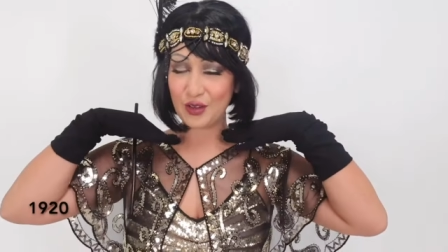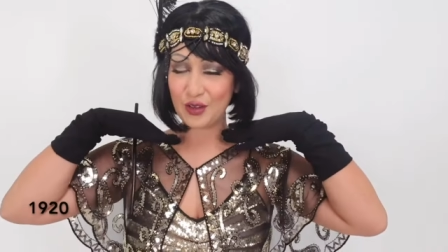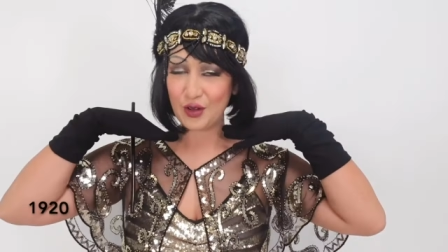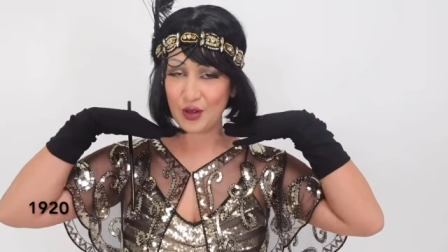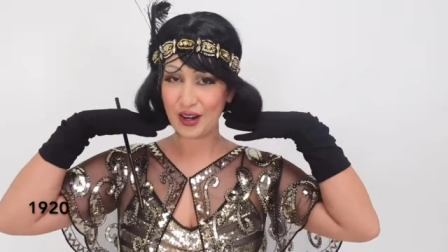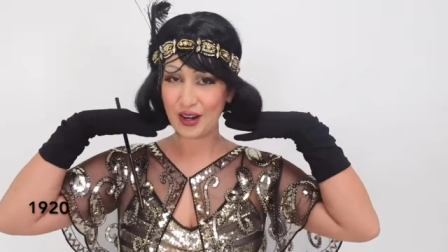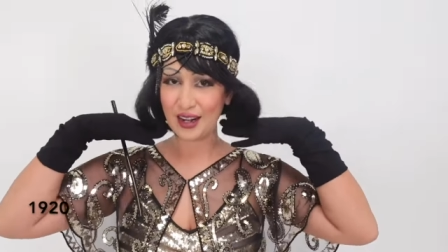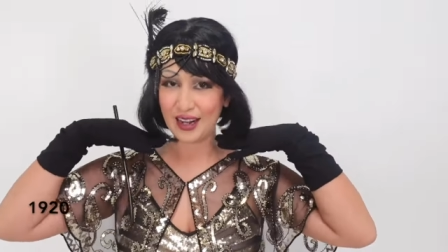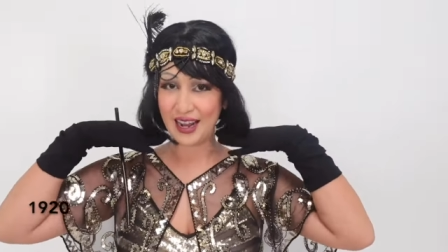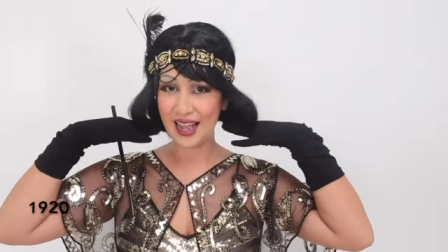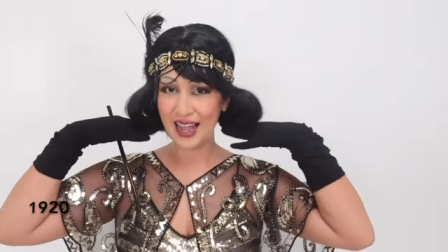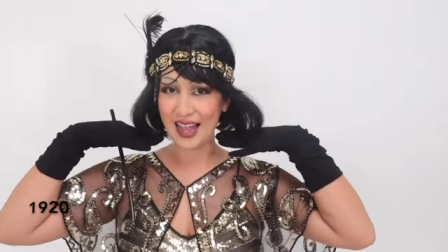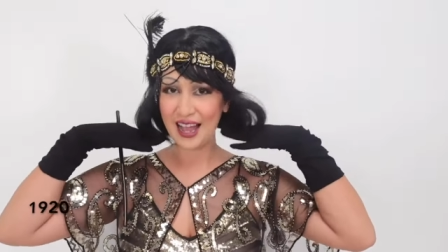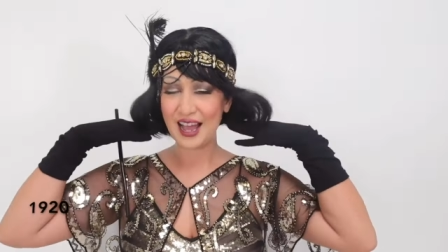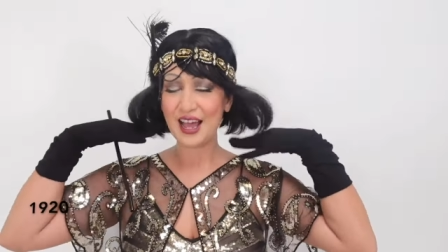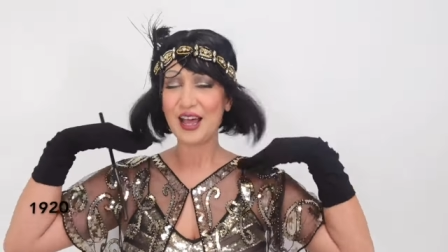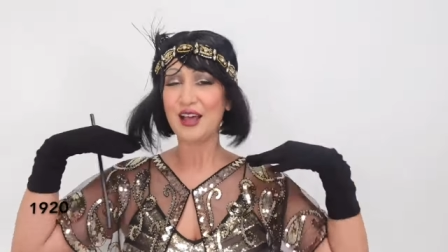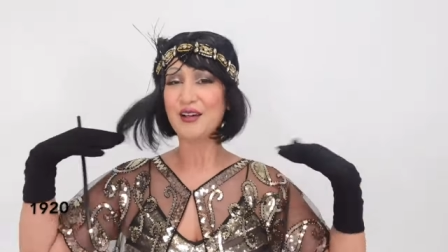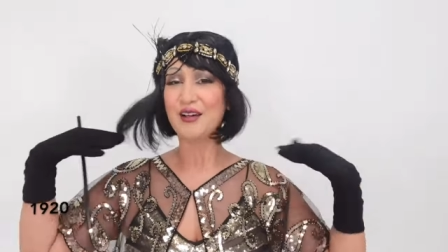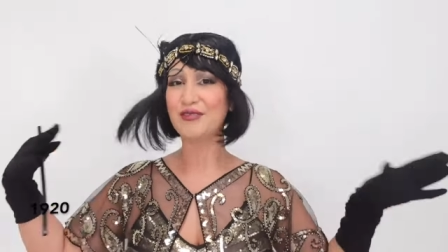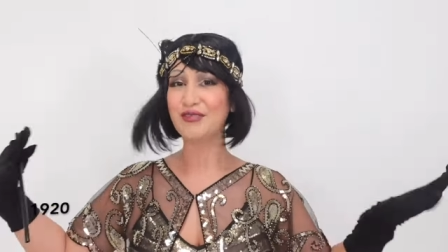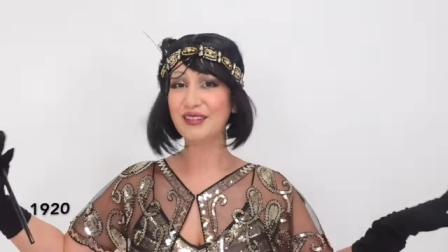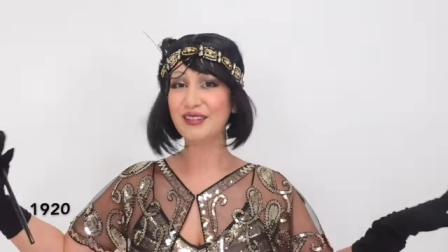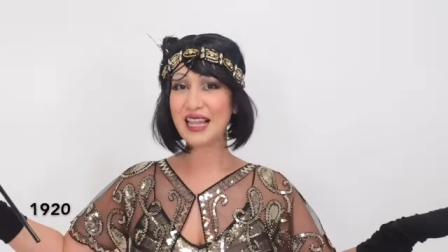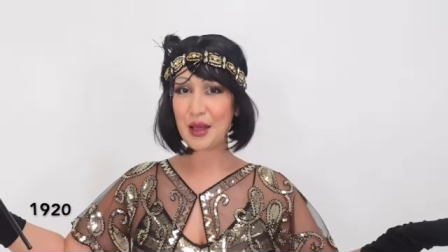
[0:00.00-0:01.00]
your
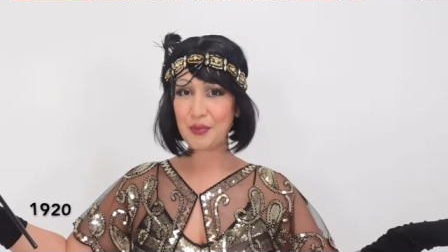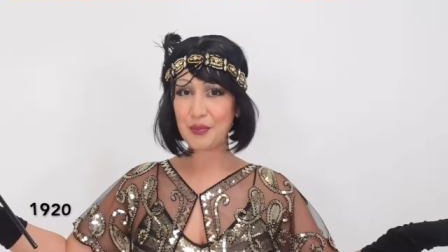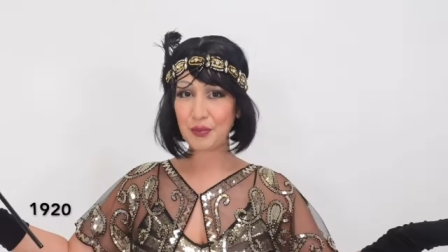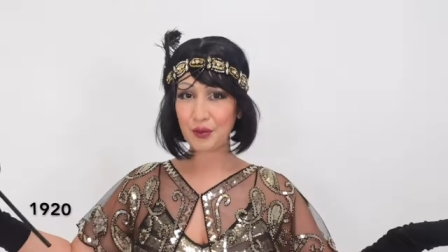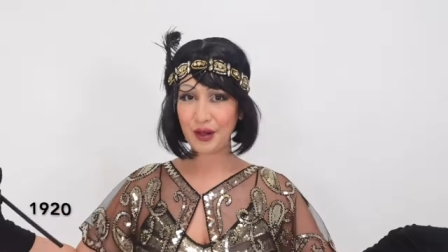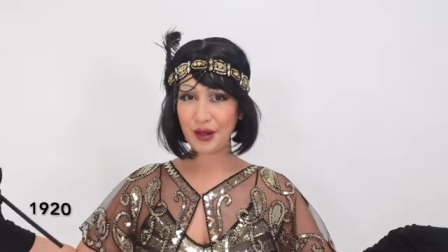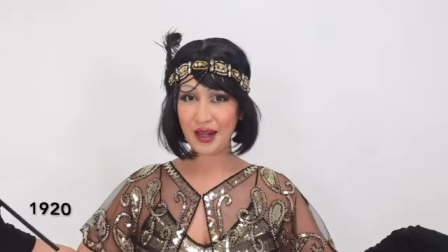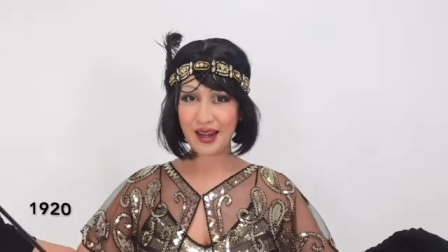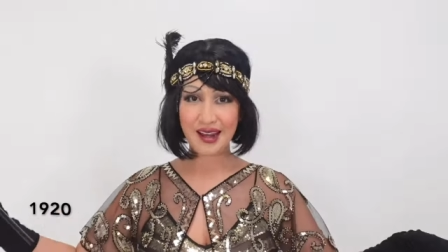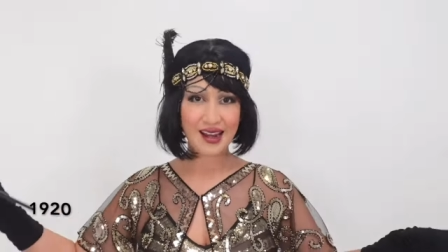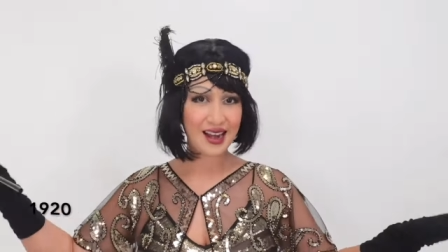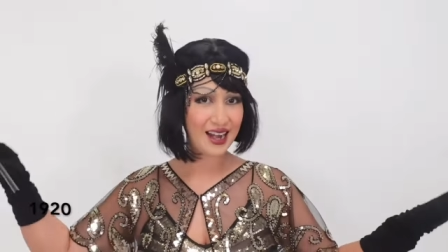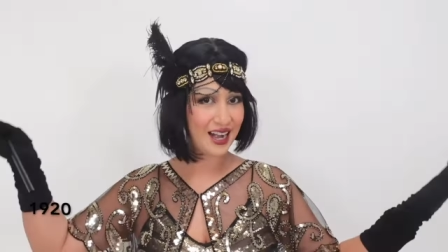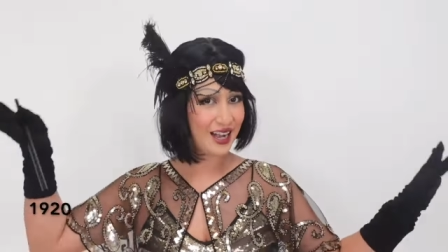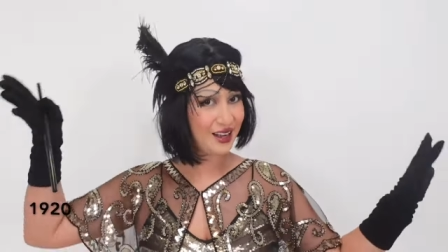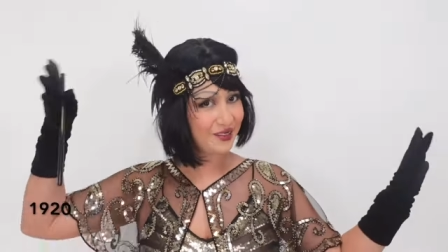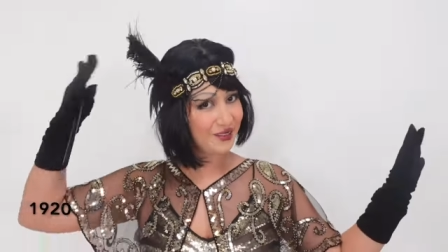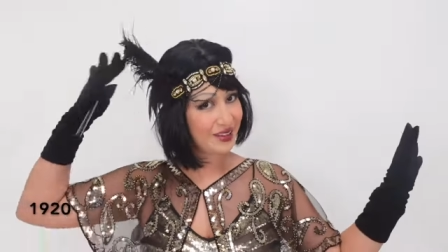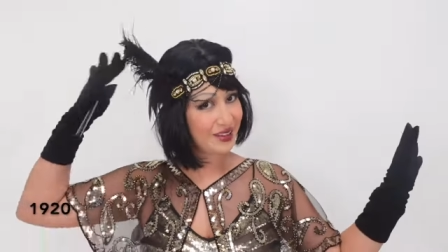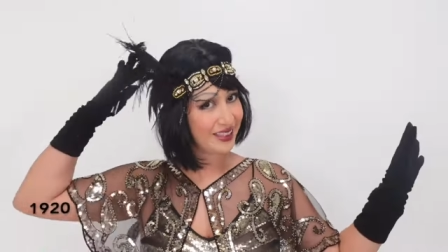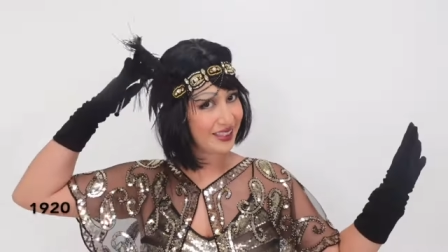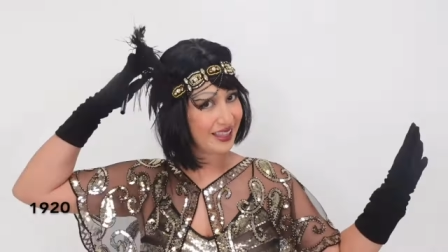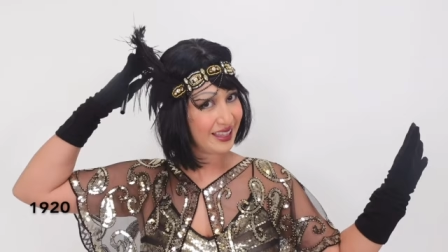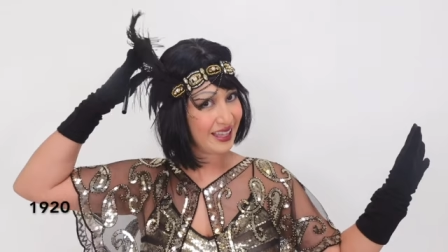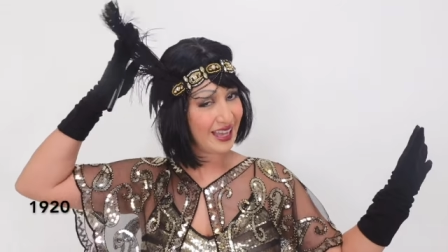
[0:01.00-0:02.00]
flapper hair
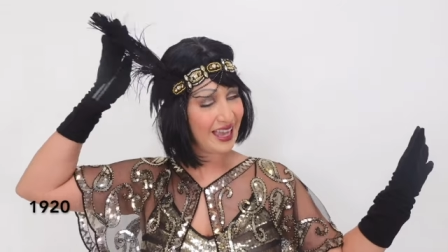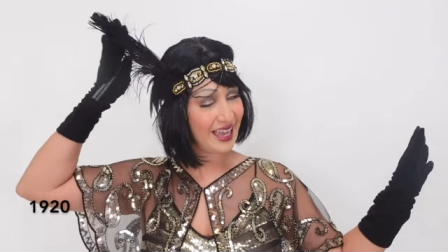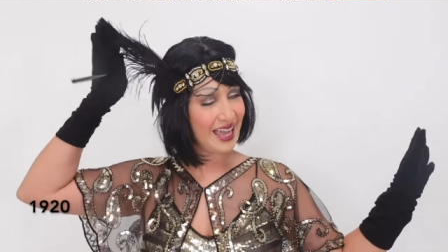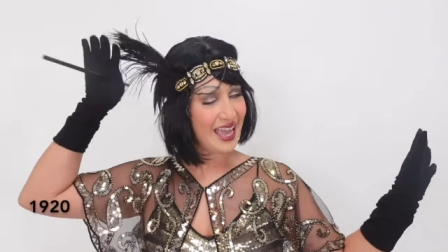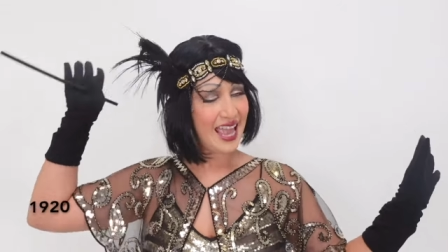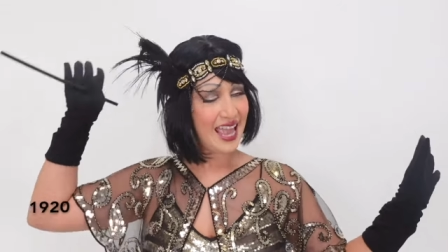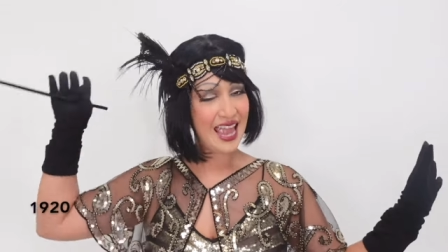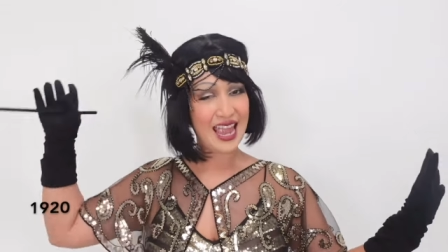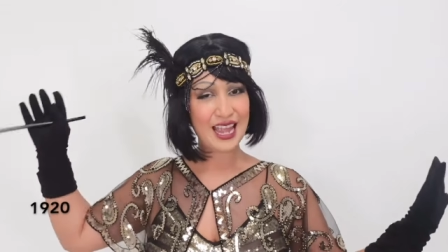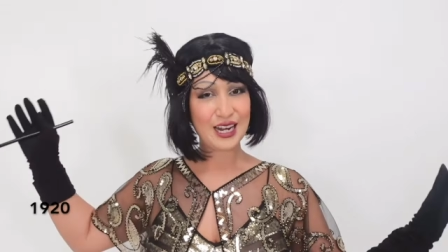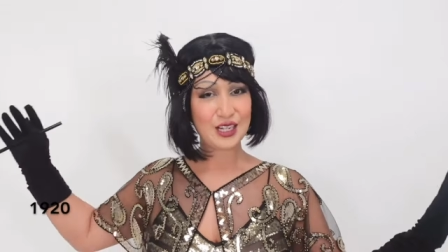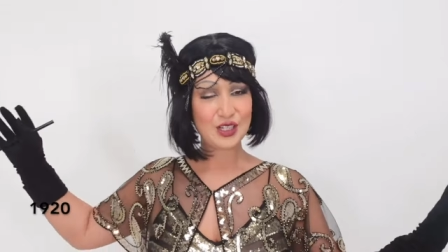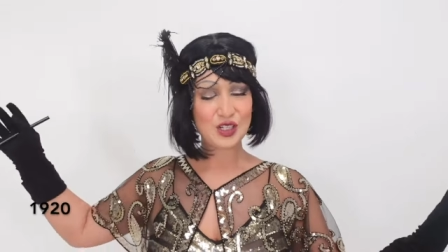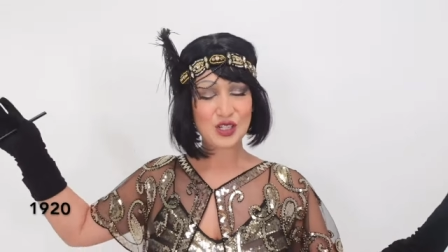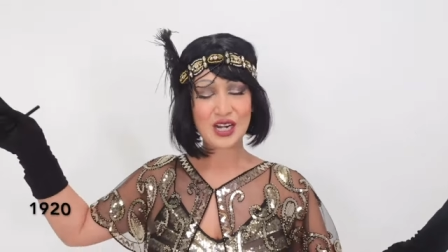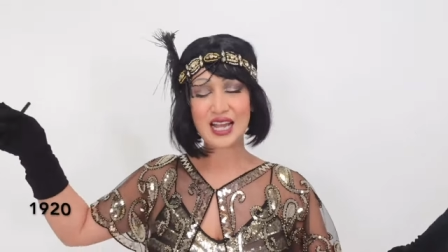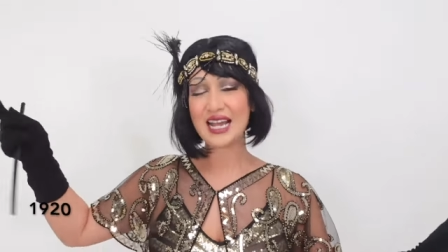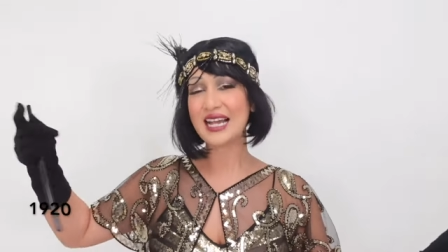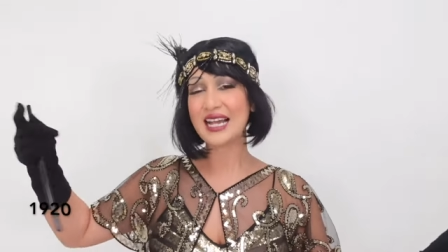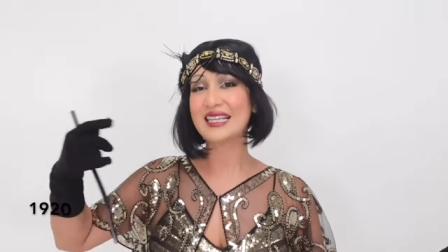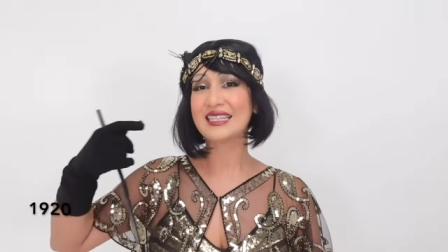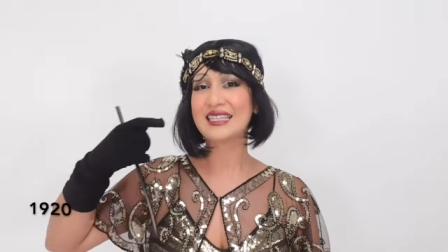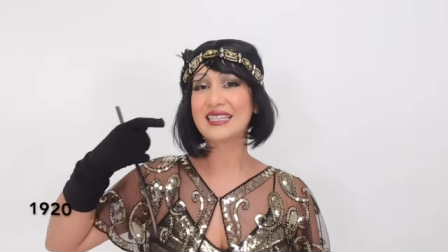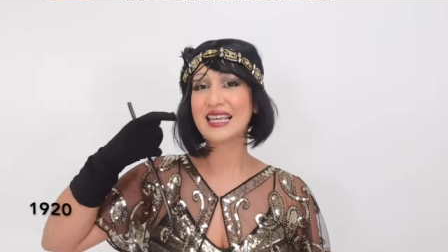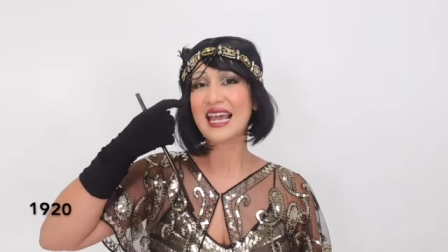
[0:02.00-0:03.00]
with the
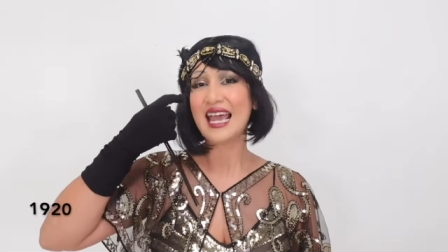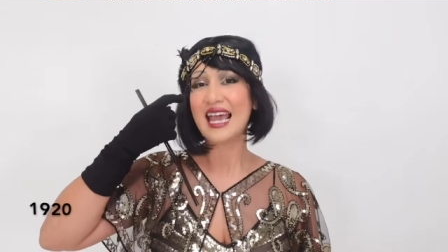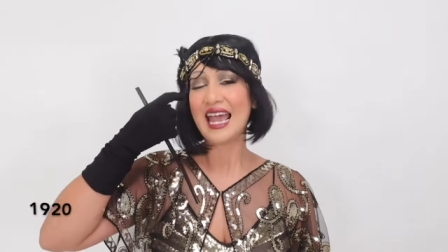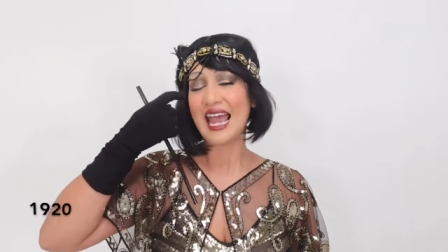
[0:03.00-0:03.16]
headdress,